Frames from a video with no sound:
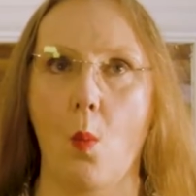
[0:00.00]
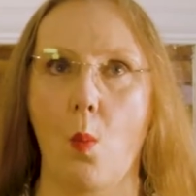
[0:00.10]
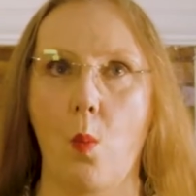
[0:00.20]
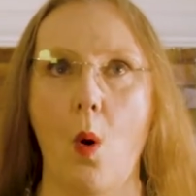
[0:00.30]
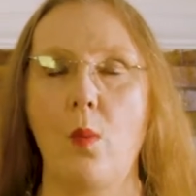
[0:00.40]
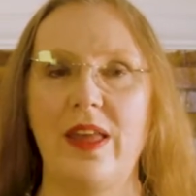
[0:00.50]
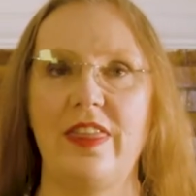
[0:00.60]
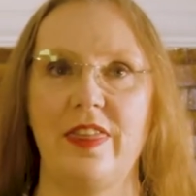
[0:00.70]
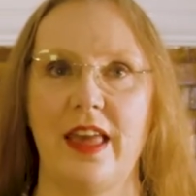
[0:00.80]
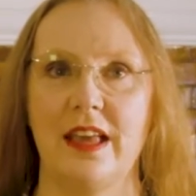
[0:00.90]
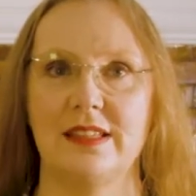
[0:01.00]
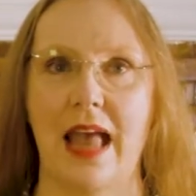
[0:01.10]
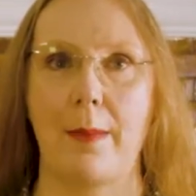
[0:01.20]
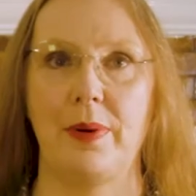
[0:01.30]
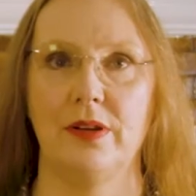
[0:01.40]
what we think's
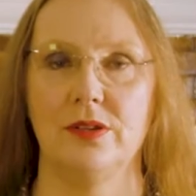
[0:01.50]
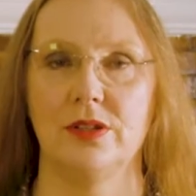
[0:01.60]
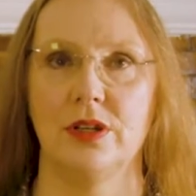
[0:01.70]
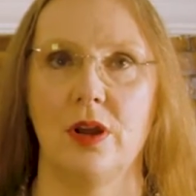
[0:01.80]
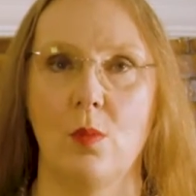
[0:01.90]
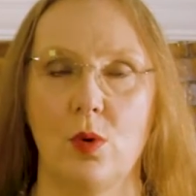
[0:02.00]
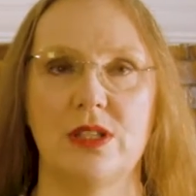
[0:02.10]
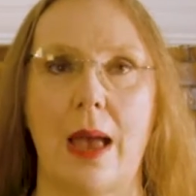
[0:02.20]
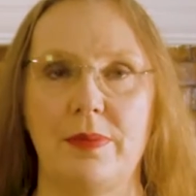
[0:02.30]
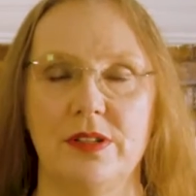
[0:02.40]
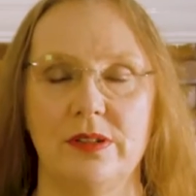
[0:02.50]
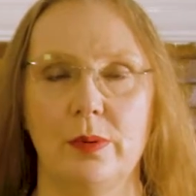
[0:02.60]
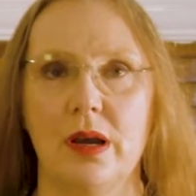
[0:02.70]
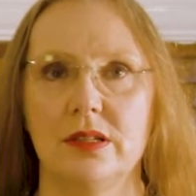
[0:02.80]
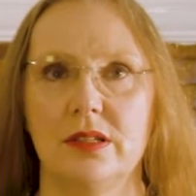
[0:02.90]
happened, what's happened
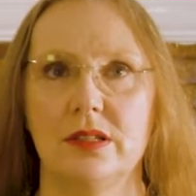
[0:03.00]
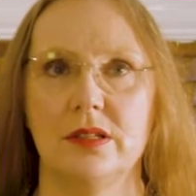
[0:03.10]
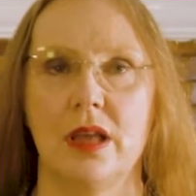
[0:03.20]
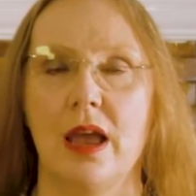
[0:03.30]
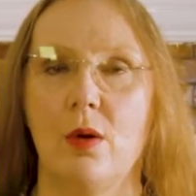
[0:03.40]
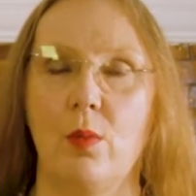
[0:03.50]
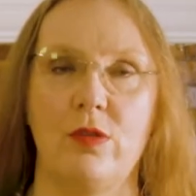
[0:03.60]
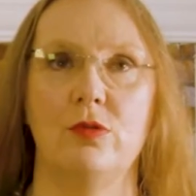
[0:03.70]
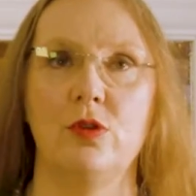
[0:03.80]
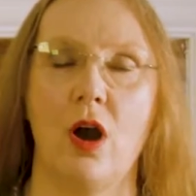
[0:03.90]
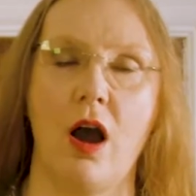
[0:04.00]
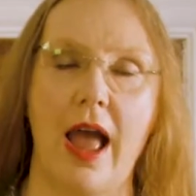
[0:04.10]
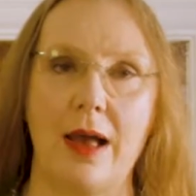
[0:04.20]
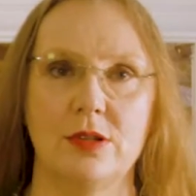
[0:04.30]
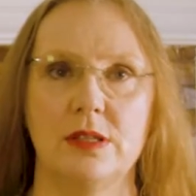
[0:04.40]
to us, whether or not our
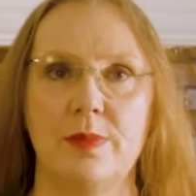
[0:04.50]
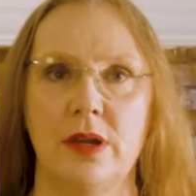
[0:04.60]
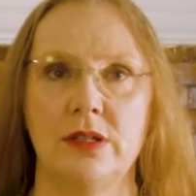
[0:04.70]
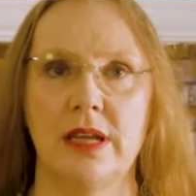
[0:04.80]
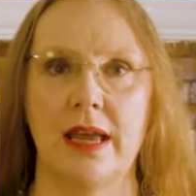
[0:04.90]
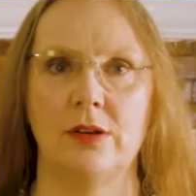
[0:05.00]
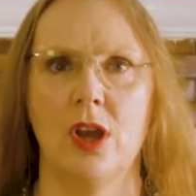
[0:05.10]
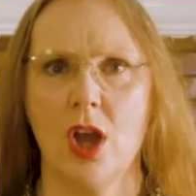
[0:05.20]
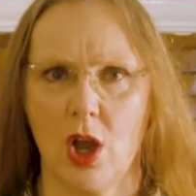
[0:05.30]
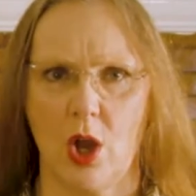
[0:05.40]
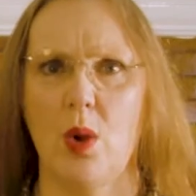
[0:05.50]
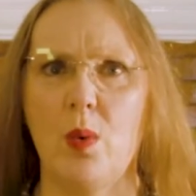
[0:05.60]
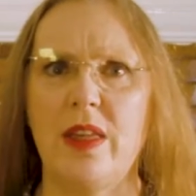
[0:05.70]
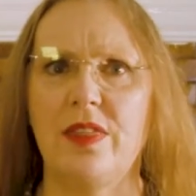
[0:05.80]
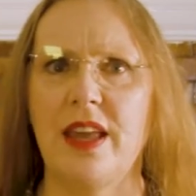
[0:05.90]
house has burned down, who
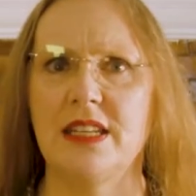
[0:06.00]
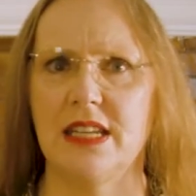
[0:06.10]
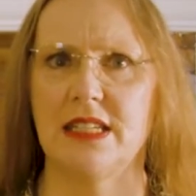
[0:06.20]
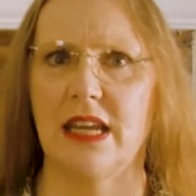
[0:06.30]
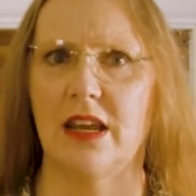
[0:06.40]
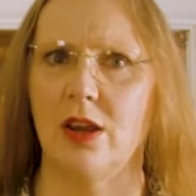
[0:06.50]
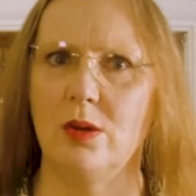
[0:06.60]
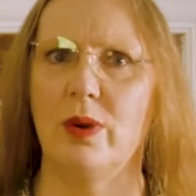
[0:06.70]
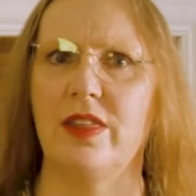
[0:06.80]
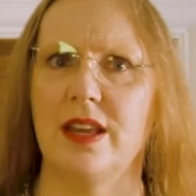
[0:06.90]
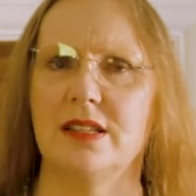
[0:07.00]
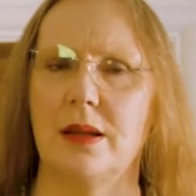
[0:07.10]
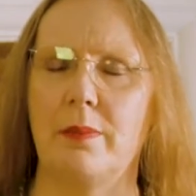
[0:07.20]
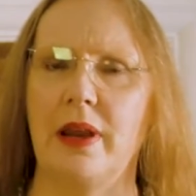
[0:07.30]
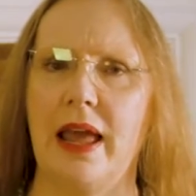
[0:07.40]
we think did it, who we think's
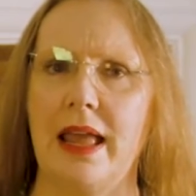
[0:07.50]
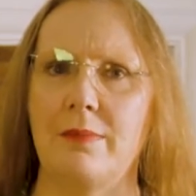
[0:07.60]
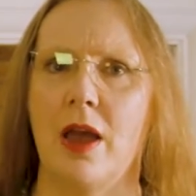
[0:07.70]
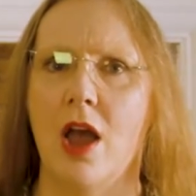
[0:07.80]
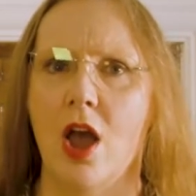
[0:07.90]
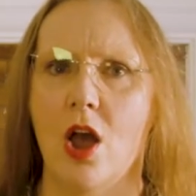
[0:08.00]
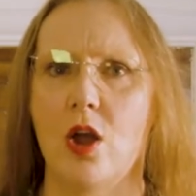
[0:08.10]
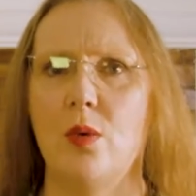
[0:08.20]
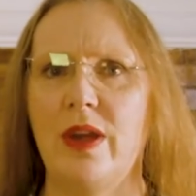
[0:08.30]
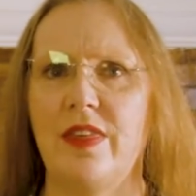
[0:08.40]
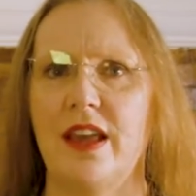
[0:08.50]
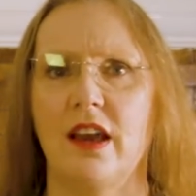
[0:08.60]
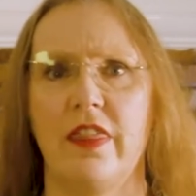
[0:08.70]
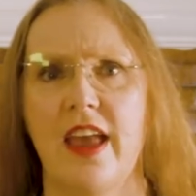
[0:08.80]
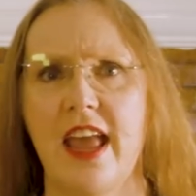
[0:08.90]
to blame, who we think
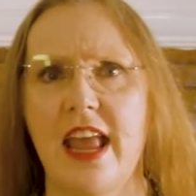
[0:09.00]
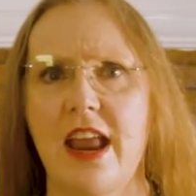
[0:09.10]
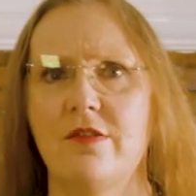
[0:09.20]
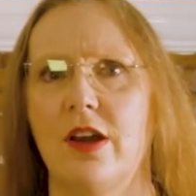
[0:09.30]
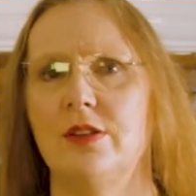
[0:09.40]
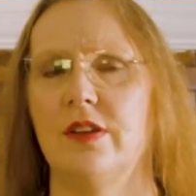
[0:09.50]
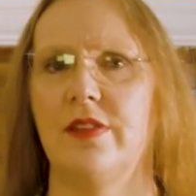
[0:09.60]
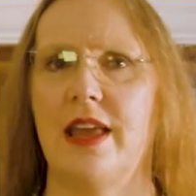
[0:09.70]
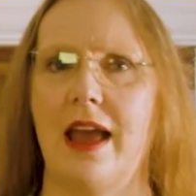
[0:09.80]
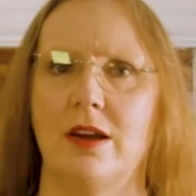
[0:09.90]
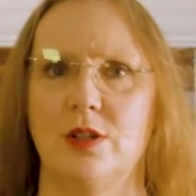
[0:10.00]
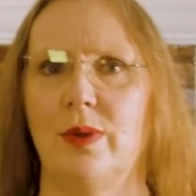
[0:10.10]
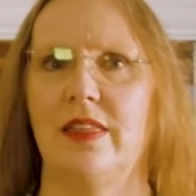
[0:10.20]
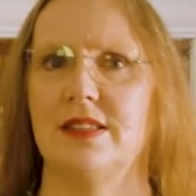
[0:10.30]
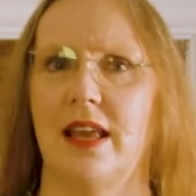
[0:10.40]
are the heroes of the hour. Do
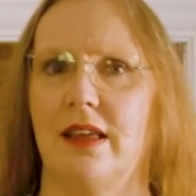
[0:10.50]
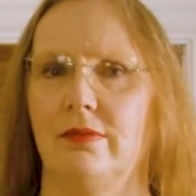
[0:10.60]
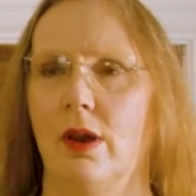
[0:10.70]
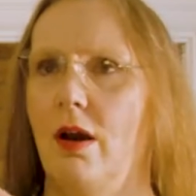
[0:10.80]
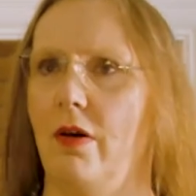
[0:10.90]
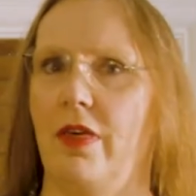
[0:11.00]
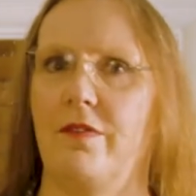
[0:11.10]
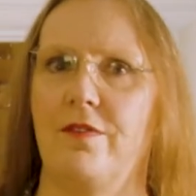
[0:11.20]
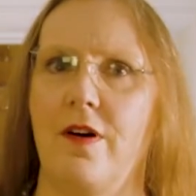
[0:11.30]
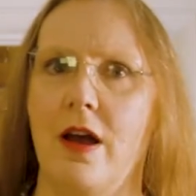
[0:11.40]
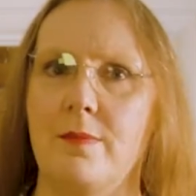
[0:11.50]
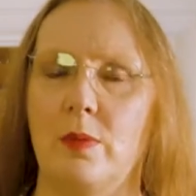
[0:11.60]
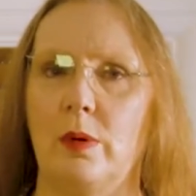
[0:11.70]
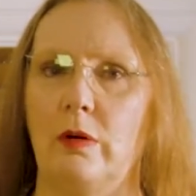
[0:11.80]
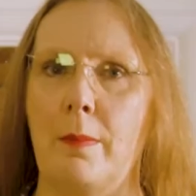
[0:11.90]
we say, oh, the
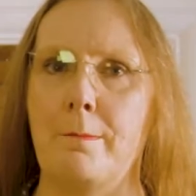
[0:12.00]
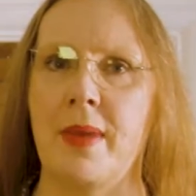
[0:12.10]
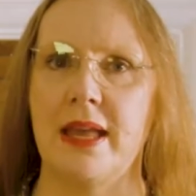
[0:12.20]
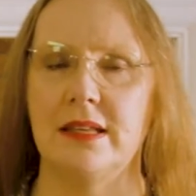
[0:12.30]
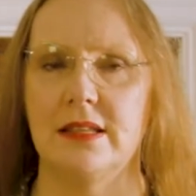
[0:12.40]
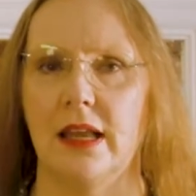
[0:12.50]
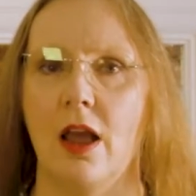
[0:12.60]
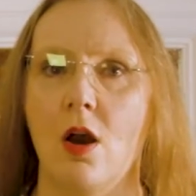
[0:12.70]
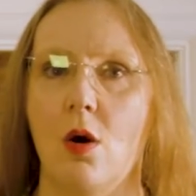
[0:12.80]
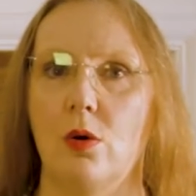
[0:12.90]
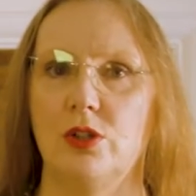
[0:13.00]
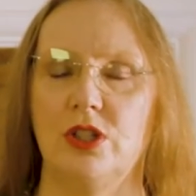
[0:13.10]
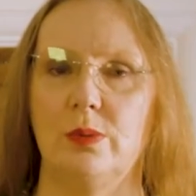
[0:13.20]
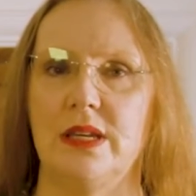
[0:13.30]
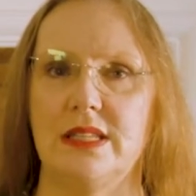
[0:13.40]
firemen were amazing? Or
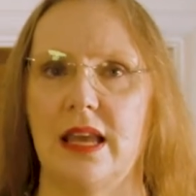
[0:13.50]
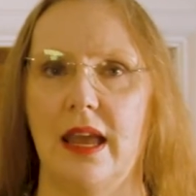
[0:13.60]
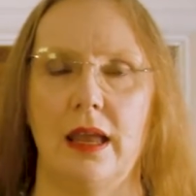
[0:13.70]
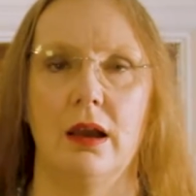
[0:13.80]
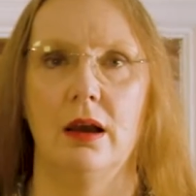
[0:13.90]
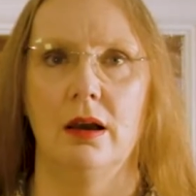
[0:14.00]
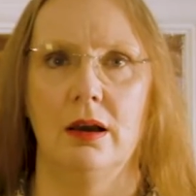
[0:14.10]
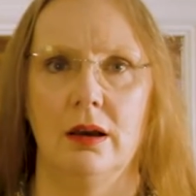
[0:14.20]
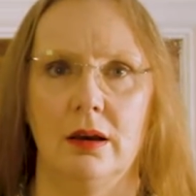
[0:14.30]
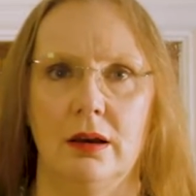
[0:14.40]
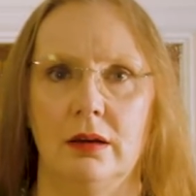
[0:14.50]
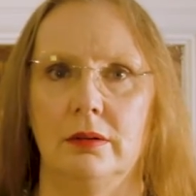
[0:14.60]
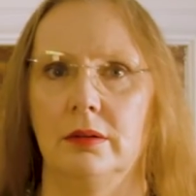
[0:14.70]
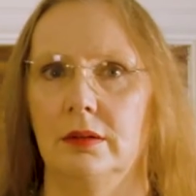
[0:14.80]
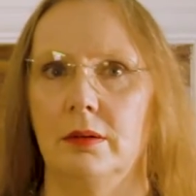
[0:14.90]
do we say, oh,
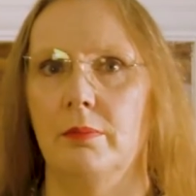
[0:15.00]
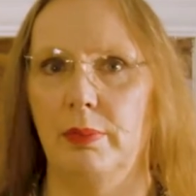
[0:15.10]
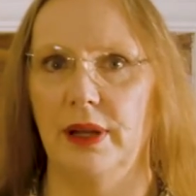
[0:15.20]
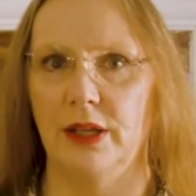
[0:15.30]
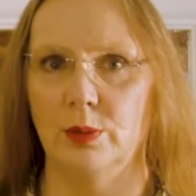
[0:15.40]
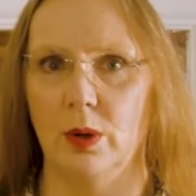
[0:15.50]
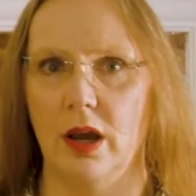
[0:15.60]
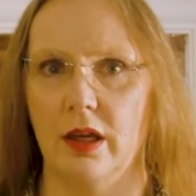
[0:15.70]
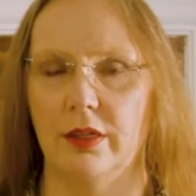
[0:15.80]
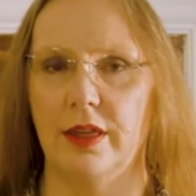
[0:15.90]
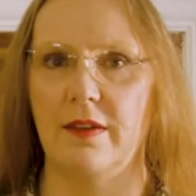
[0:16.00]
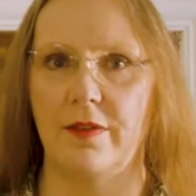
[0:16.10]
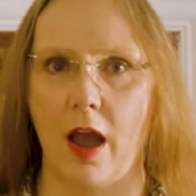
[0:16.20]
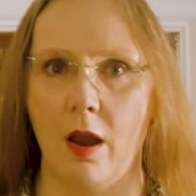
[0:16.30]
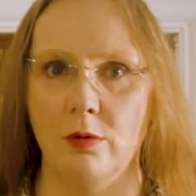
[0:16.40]
Bloodworth,
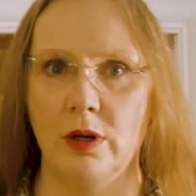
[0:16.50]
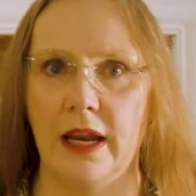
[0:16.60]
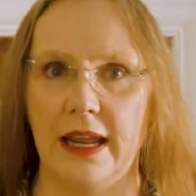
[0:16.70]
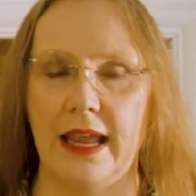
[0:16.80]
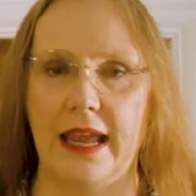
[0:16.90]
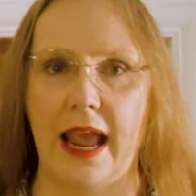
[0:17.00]
if only he